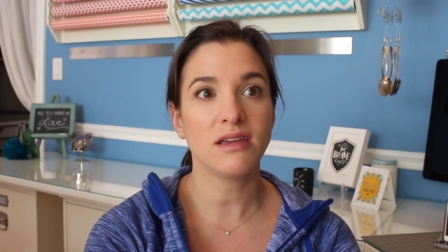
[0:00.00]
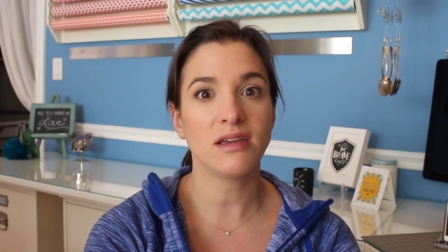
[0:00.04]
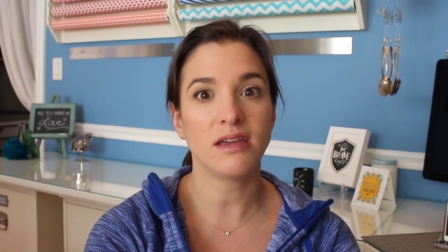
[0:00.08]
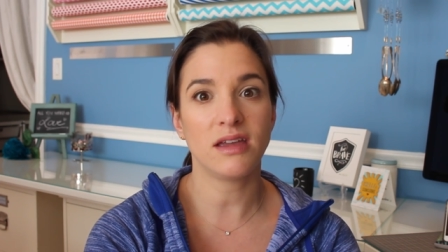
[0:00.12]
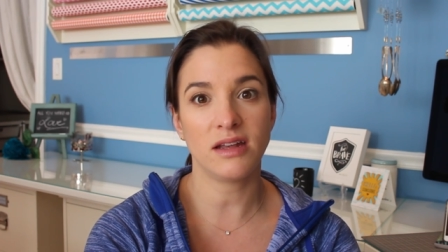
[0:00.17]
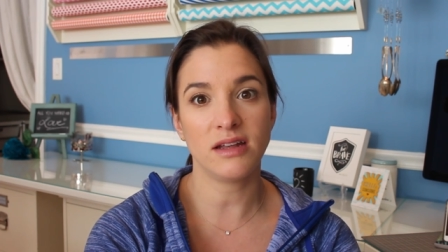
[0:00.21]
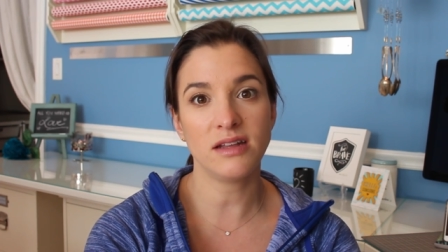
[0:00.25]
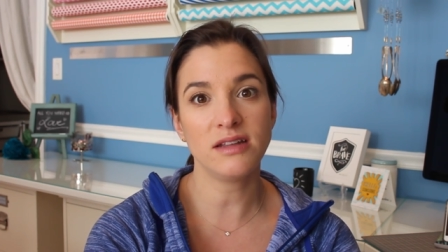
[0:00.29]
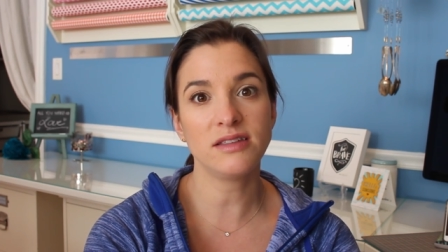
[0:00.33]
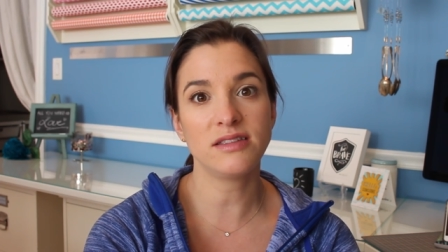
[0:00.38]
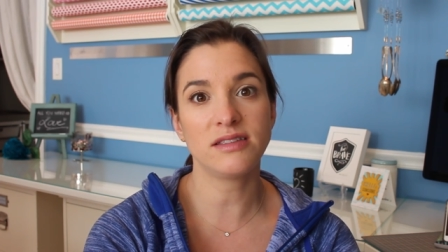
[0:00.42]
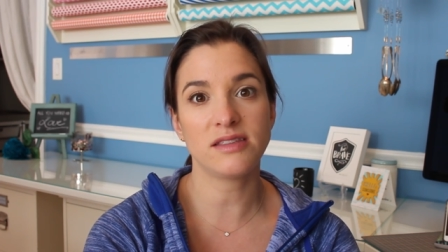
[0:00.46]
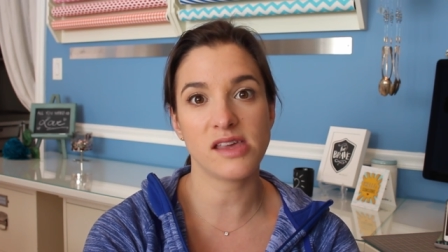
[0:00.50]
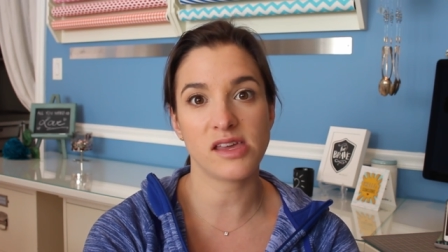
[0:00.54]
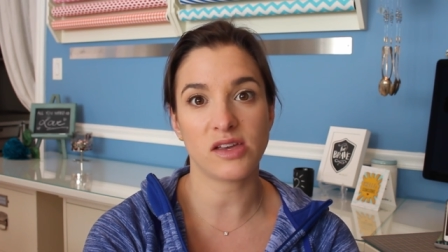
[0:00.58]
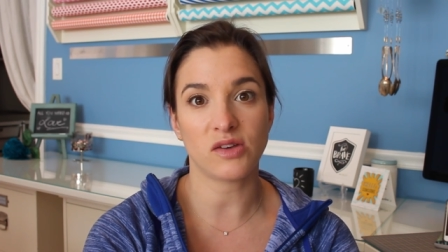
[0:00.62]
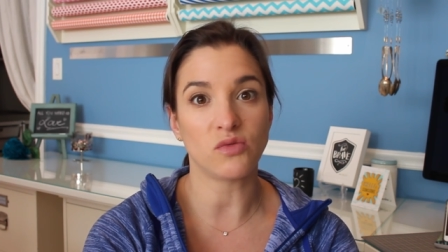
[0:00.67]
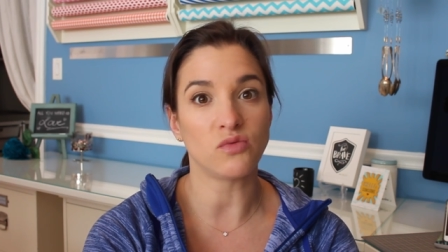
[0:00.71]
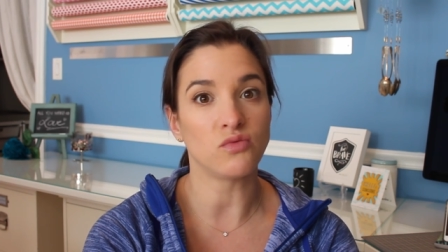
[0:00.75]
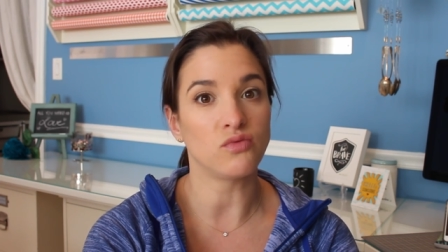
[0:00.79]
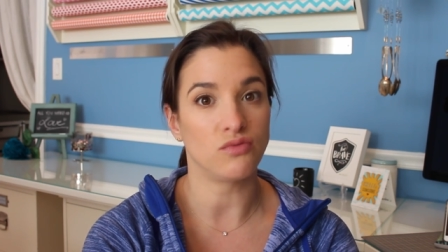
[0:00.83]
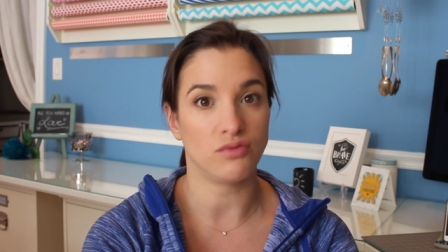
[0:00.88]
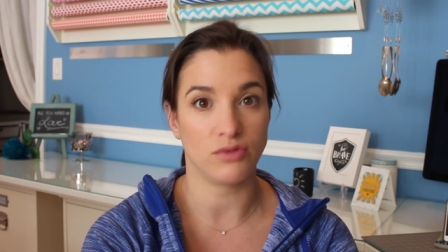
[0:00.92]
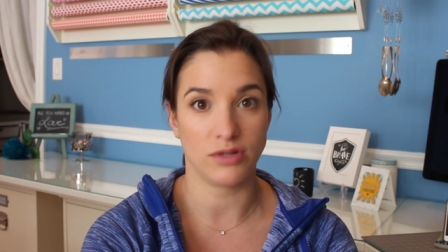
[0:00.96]
it is
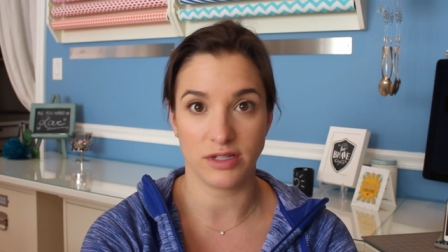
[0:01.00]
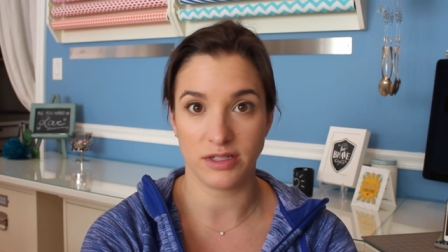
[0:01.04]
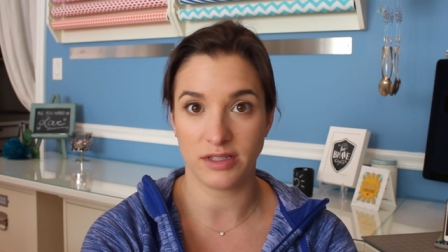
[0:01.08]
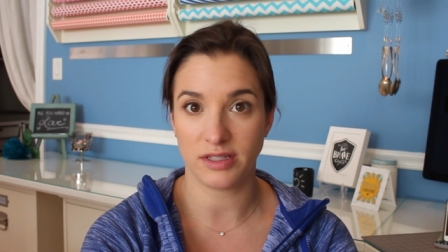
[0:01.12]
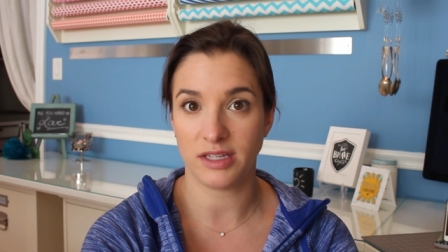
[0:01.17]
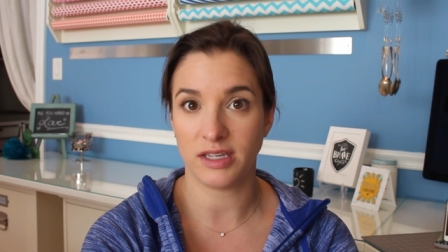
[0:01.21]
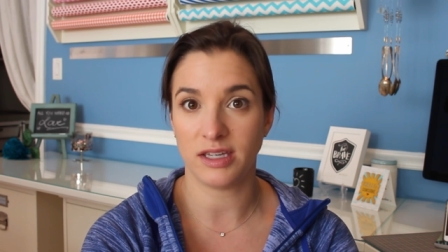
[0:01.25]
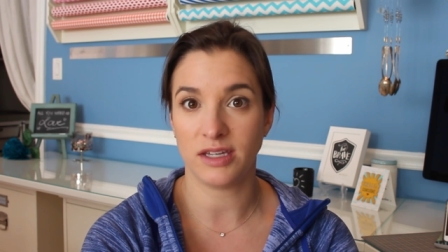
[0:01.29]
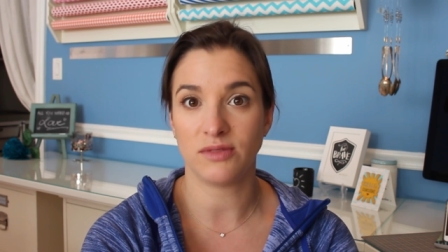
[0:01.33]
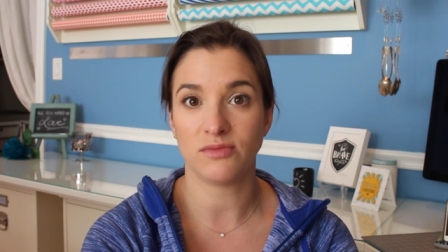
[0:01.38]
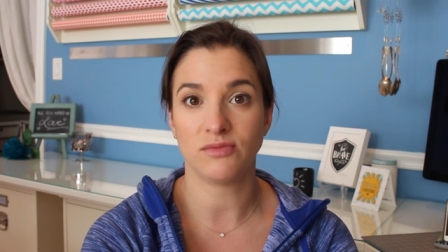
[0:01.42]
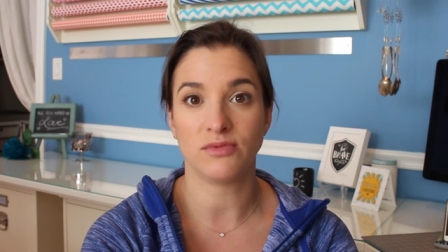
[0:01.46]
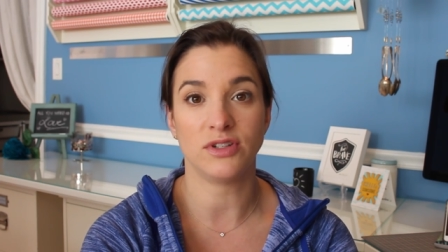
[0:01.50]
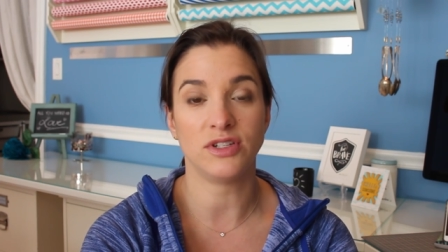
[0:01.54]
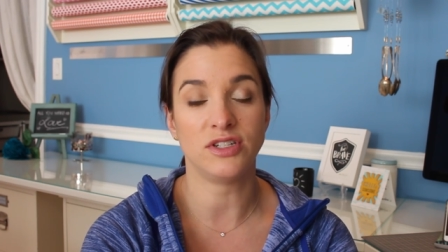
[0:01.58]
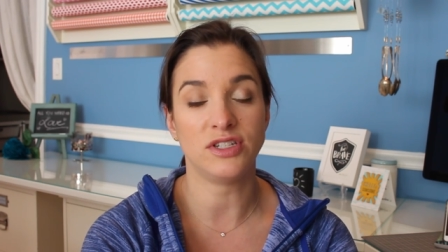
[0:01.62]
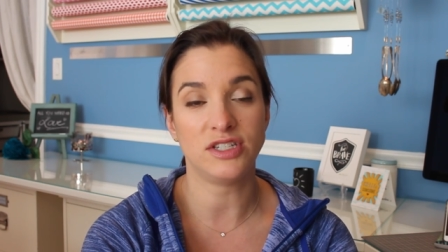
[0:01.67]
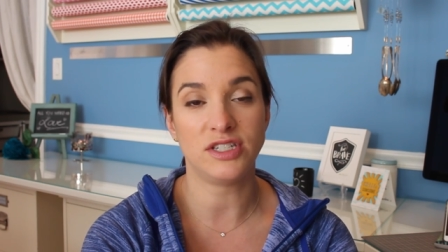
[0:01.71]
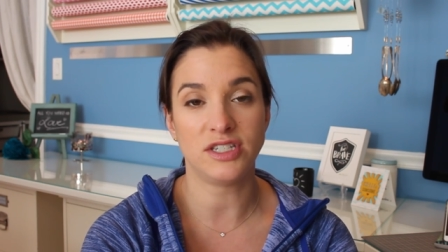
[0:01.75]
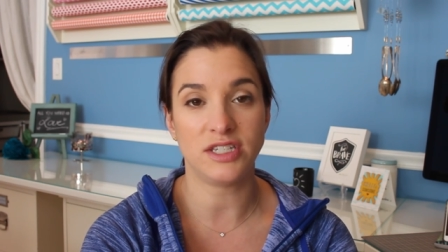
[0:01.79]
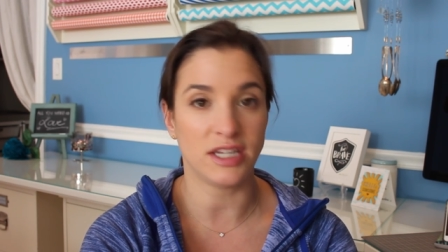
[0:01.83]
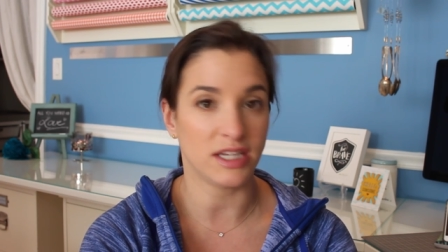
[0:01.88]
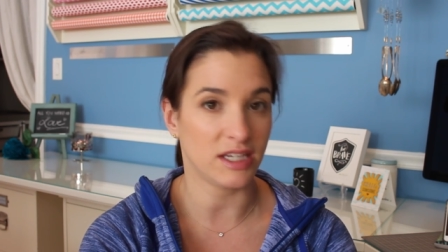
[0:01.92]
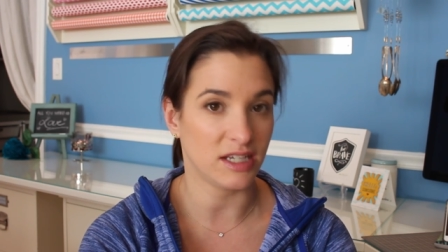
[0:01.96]
like really
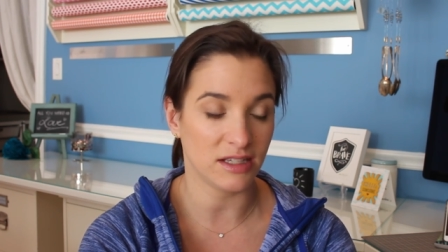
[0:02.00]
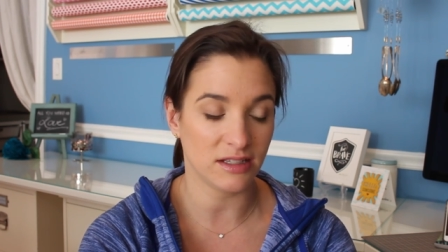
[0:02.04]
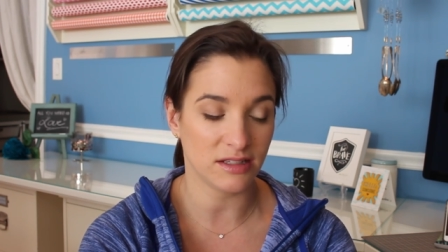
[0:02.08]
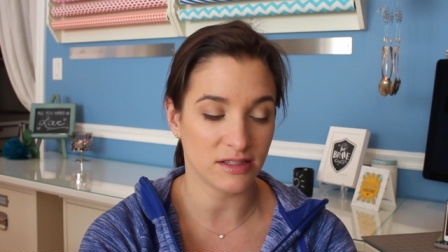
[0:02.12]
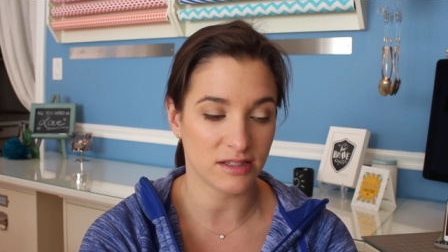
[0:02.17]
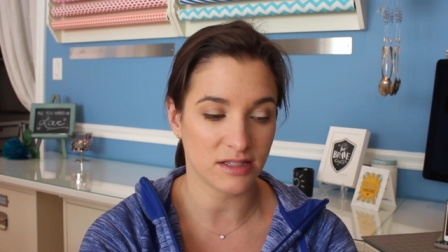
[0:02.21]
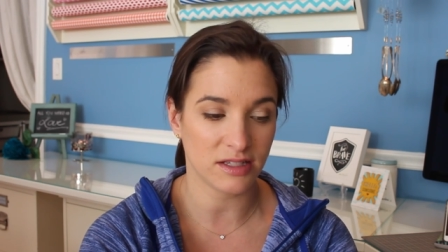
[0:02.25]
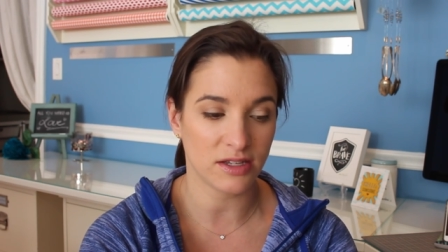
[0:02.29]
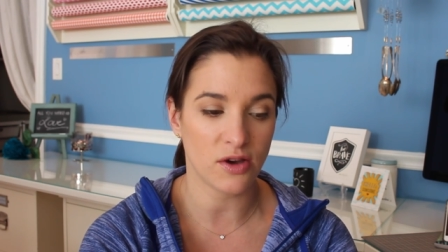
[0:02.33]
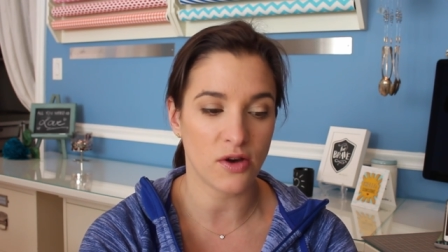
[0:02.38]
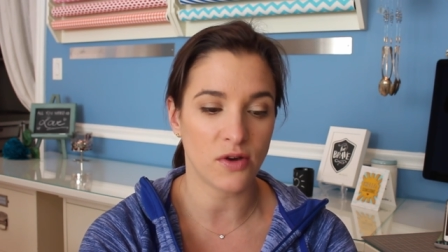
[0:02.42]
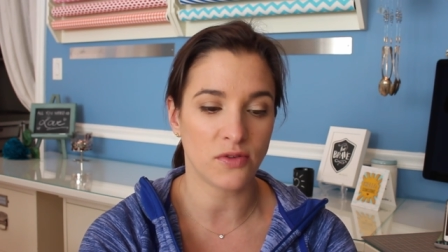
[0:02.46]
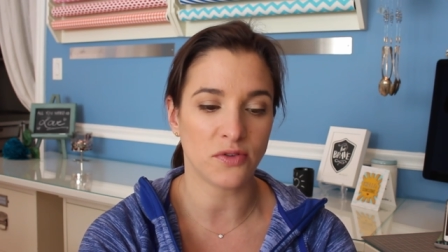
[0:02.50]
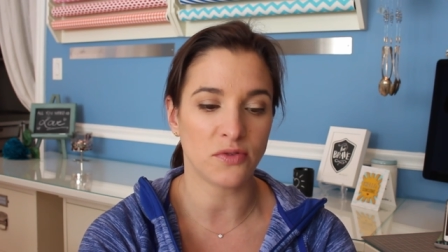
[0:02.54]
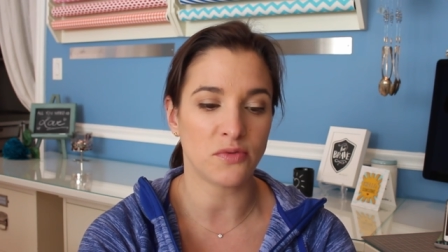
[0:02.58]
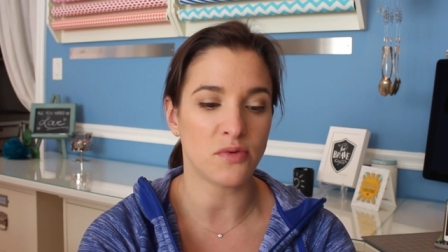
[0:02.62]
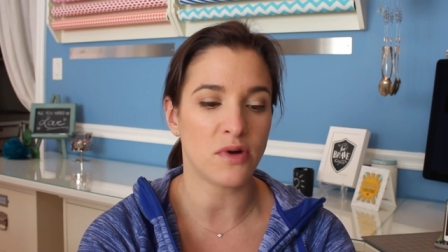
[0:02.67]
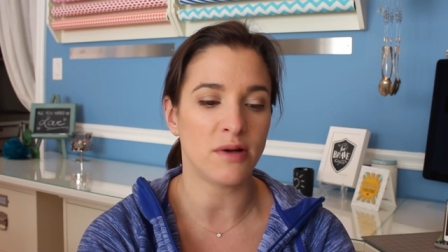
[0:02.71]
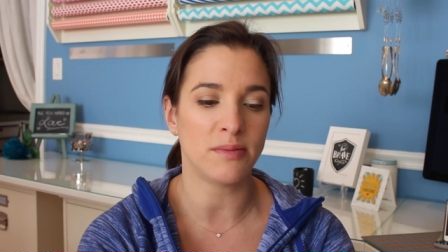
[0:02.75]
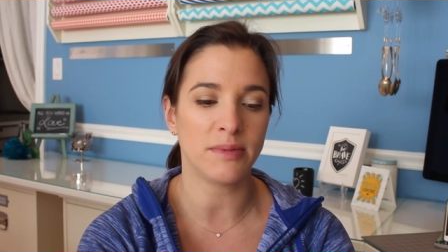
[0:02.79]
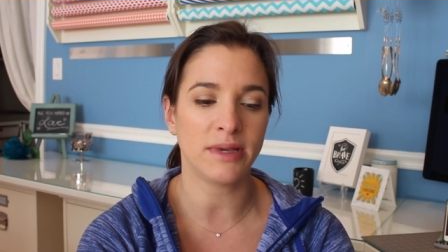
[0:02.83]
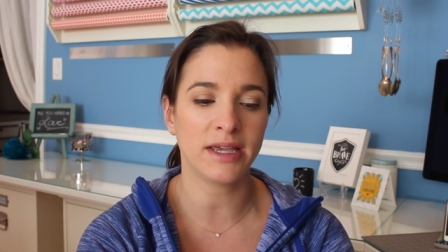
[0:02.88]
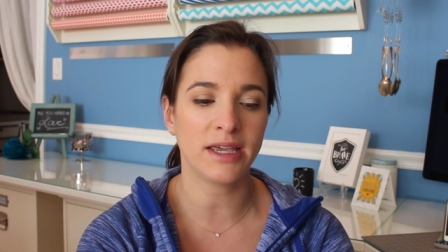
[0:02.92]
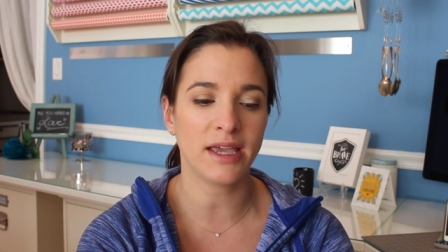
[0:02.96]
ridiculously
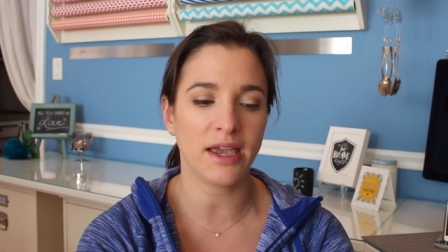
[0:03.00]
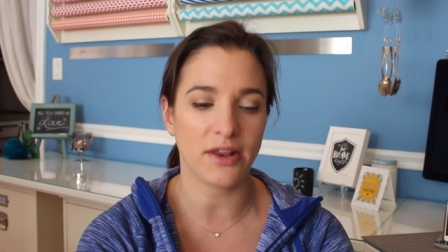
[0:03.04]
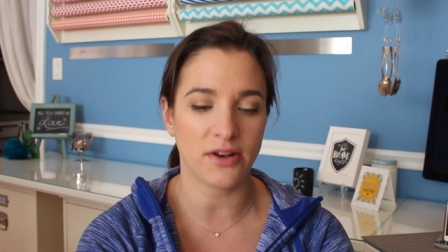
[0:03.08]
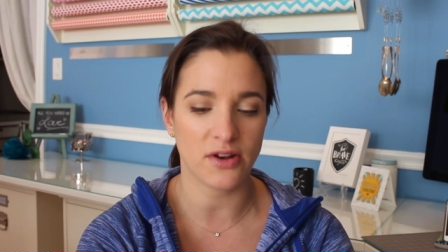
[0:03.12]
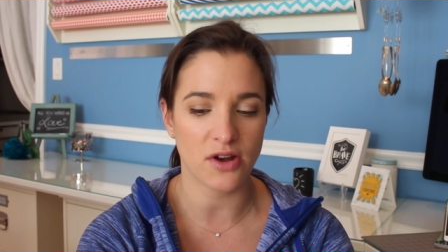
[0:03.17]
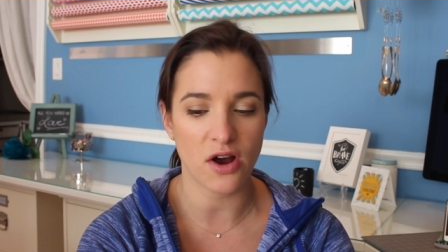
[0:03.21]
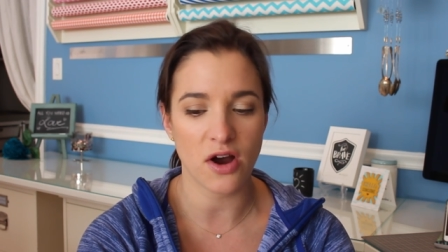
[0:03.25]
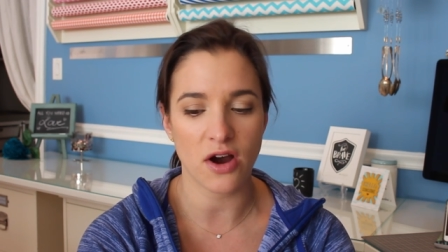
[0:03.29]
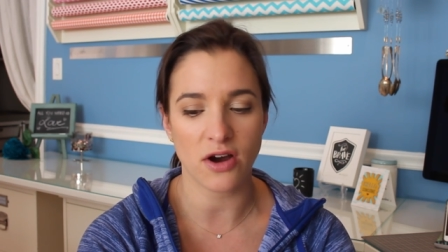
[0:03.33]
overwhelming and